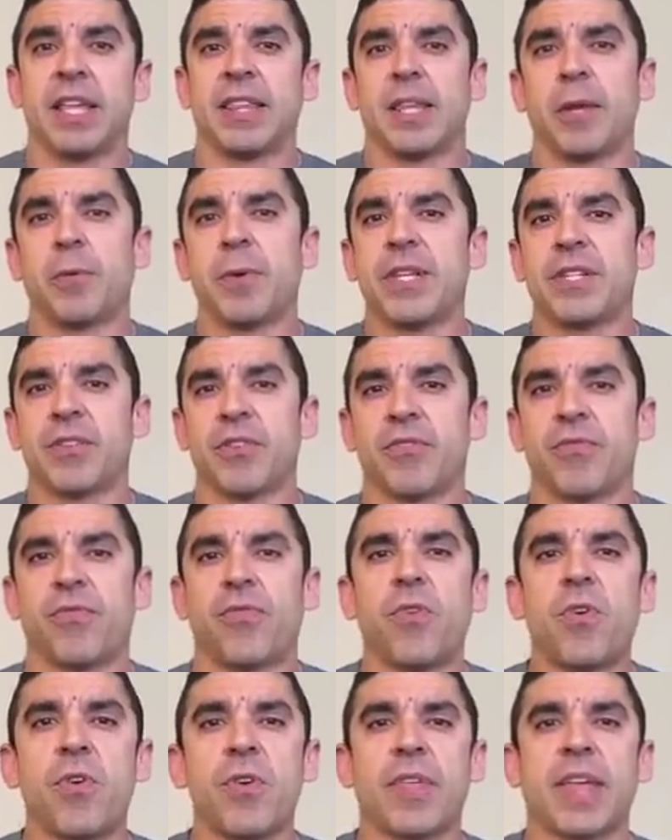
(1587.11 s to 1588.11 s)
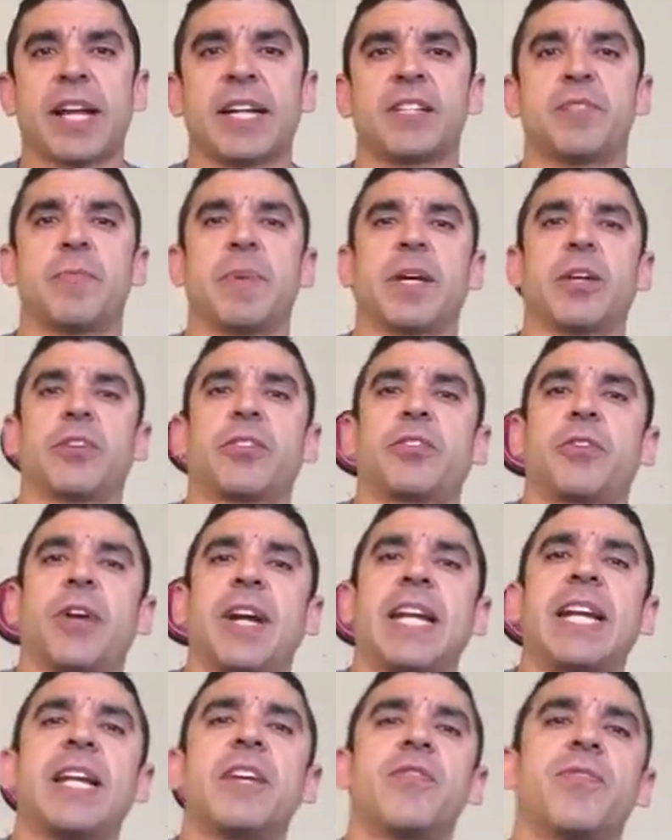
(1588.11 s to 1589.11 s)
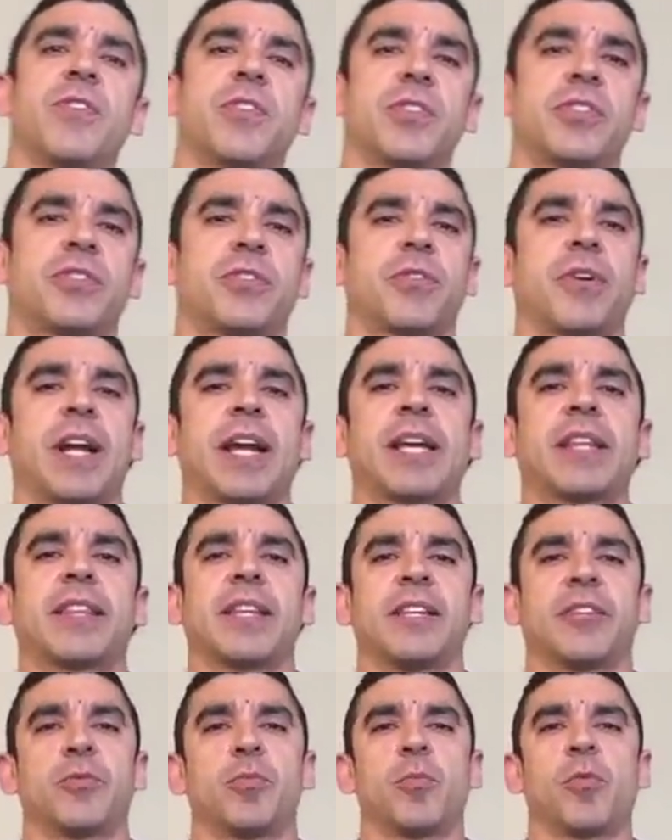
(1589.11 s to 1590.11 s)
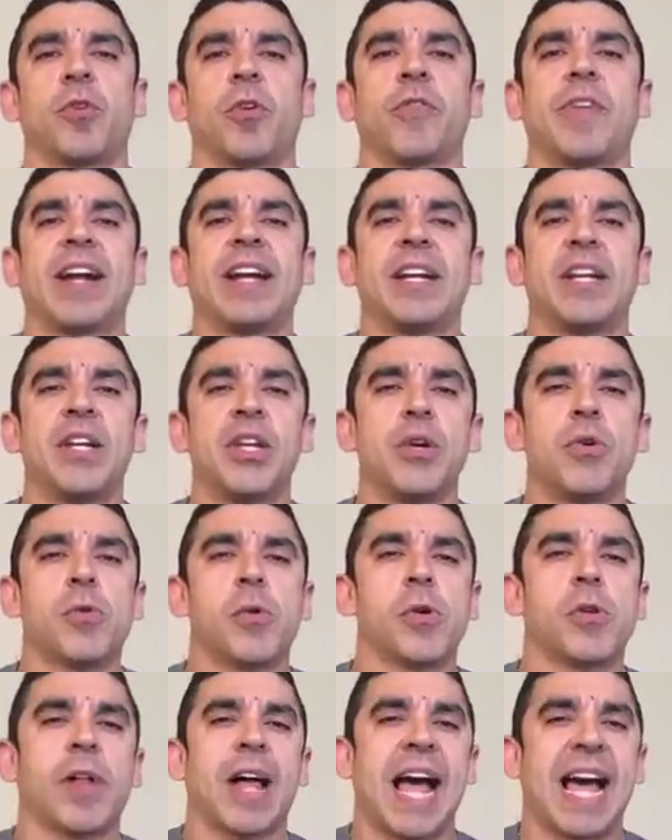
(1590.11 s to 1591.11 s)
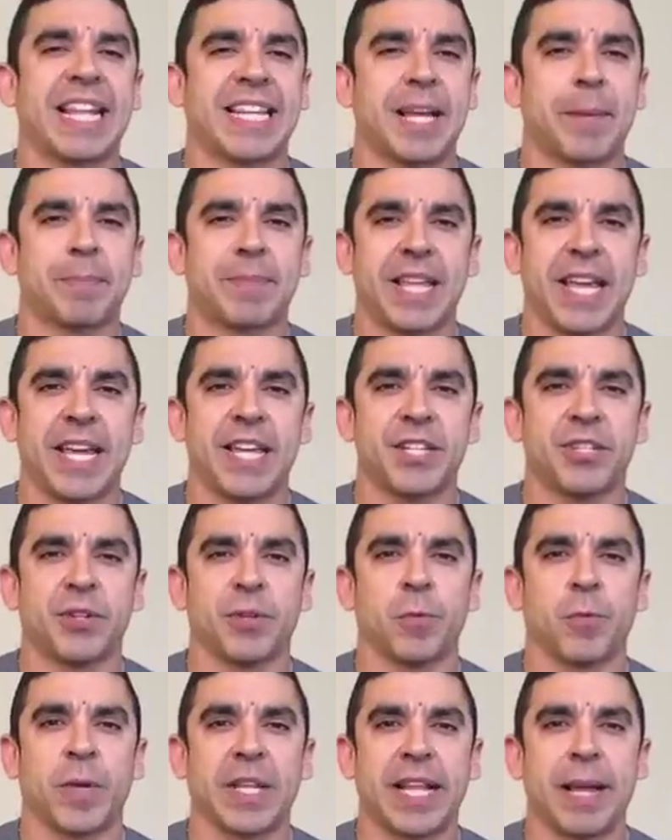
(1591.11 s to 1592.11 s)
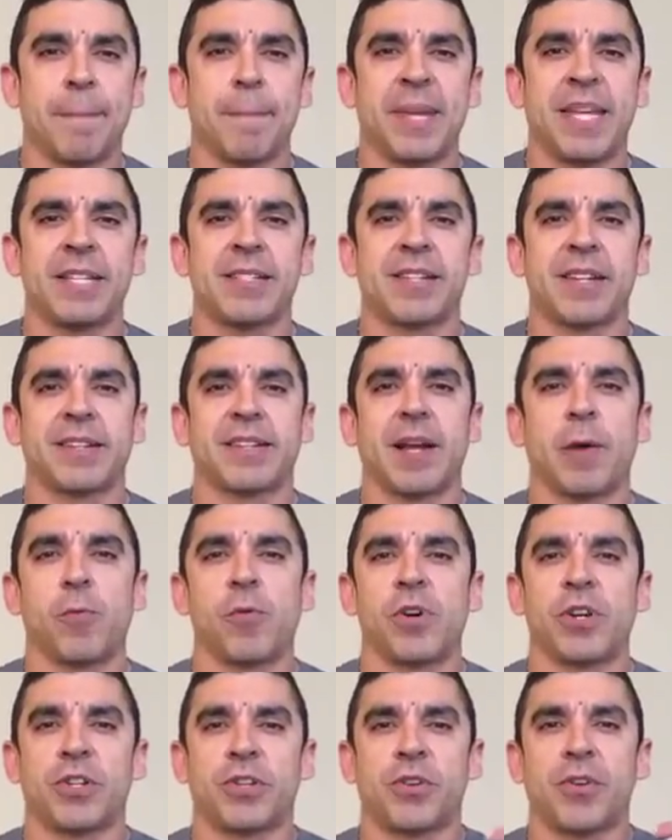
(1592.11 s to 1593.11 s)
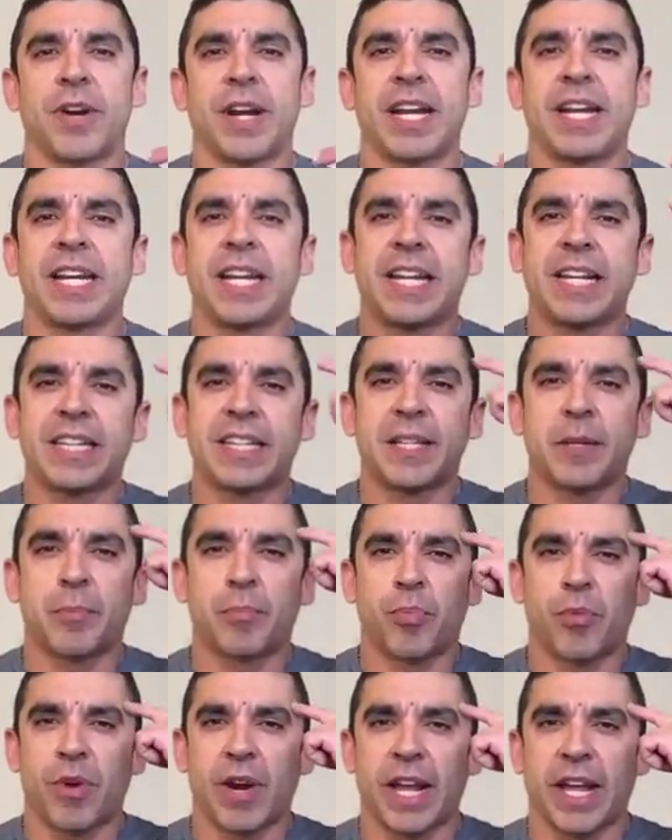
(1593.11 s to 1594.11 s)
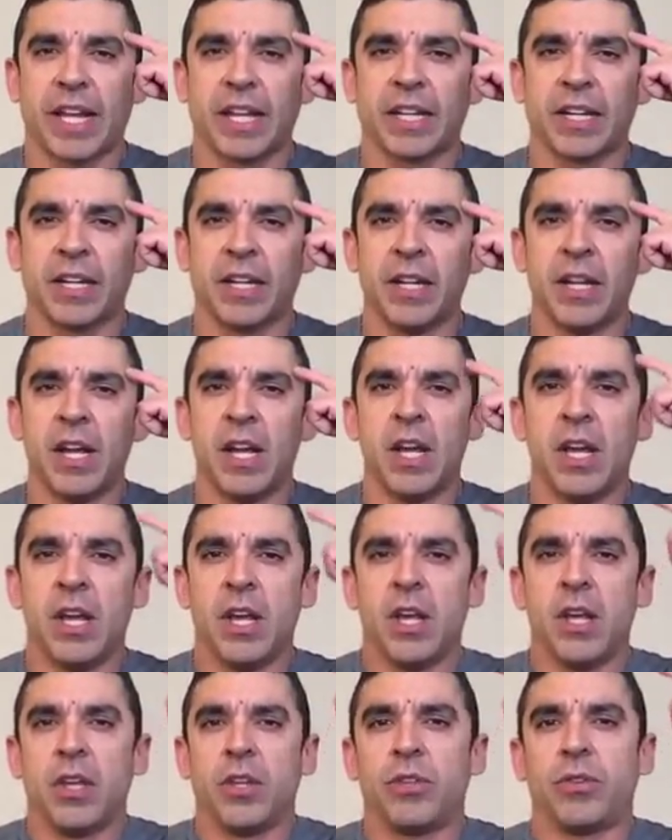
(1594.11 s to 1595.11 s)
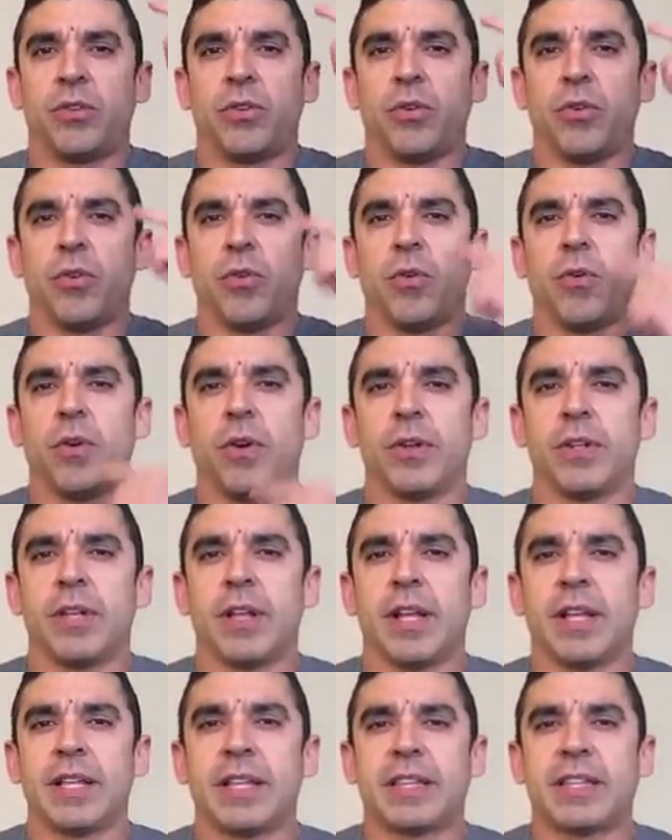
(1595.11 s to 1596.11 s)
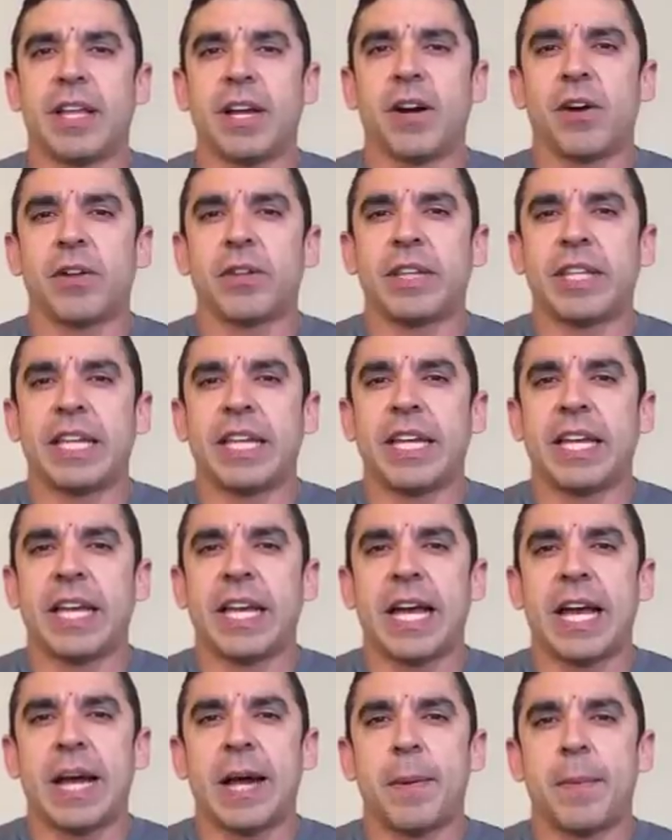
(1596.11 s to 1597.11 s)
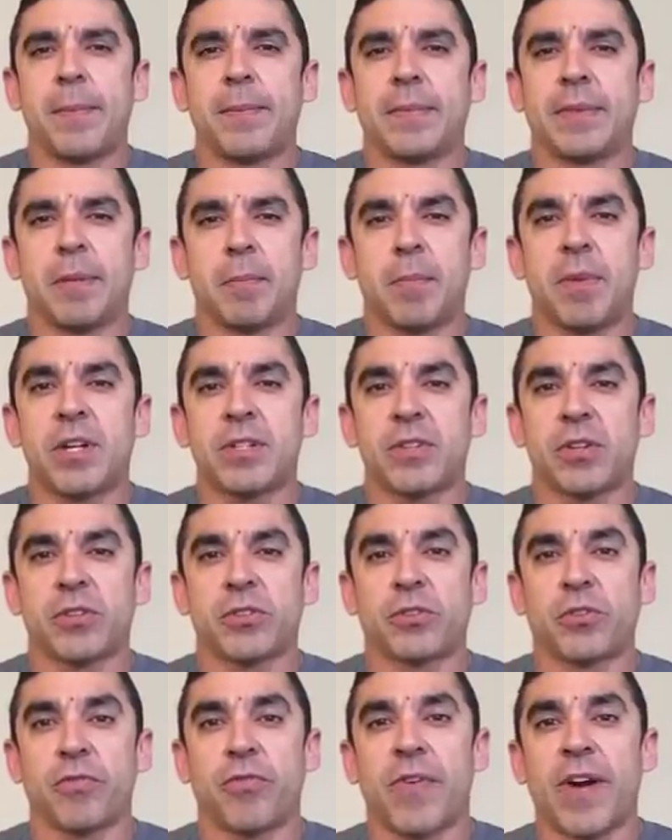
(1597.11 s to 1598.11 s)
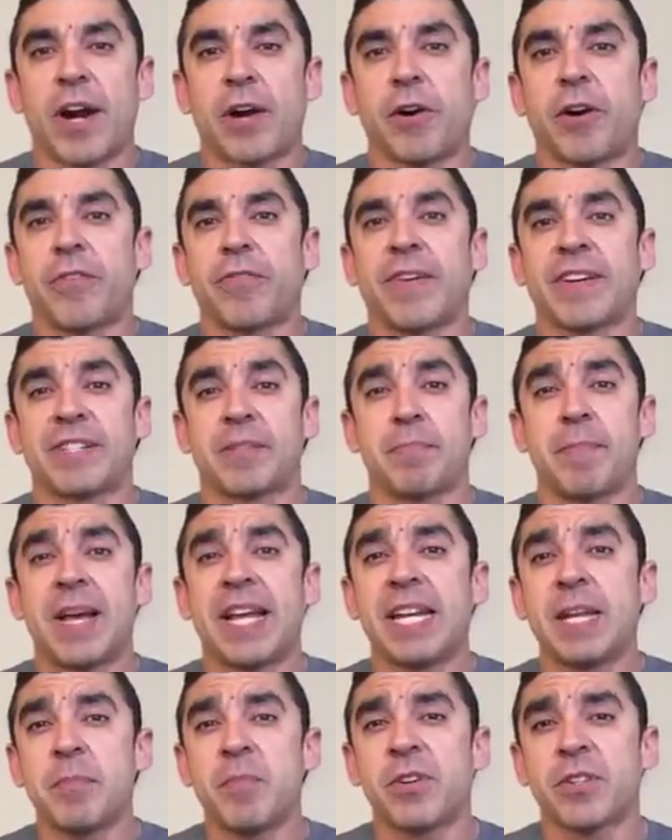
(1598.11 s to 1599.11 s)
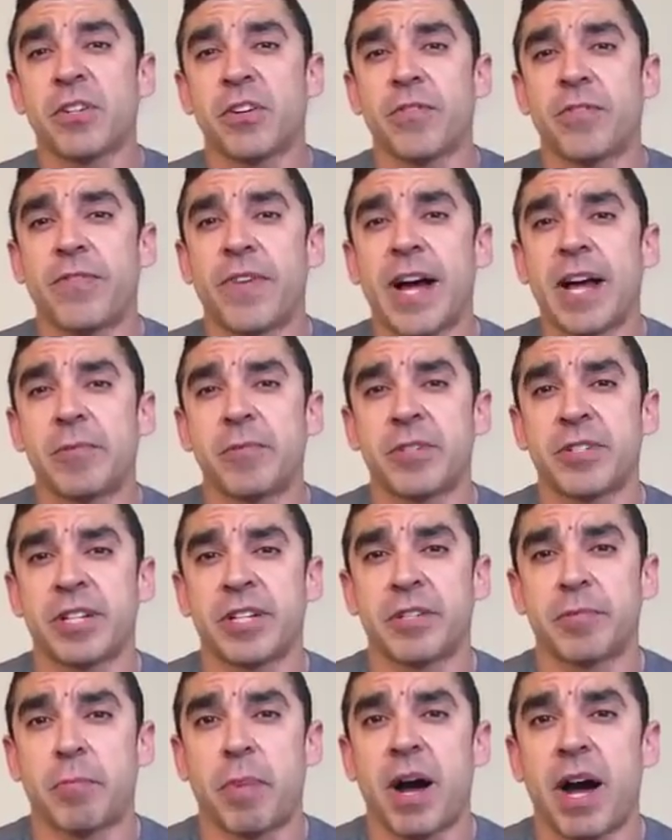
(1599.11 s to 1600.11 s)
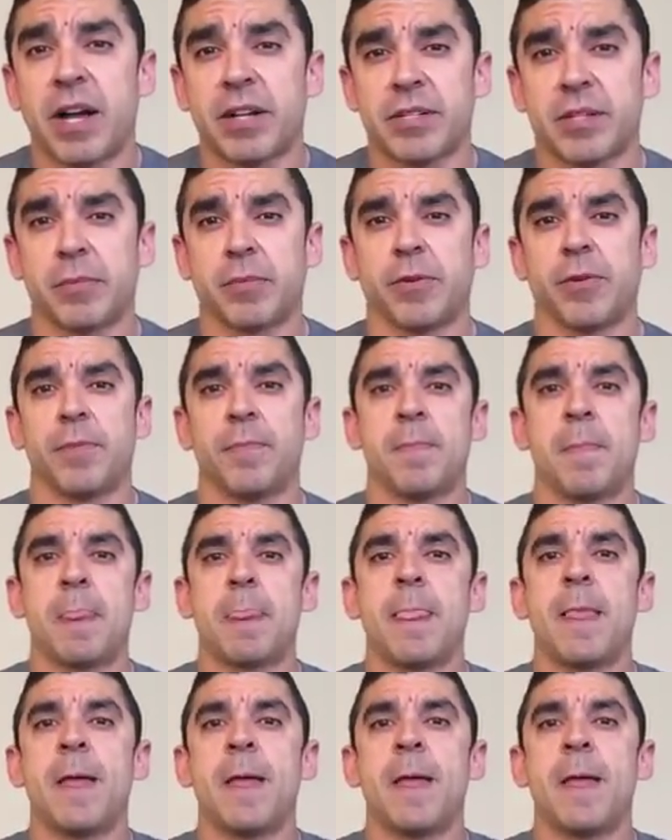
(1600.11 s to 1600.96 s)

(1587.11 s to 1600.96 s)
The reason for that is because training for strength is more of a neural adaptation. What that means is that we're training the brain to tell the muscles to fire off as many muscle fibers as possible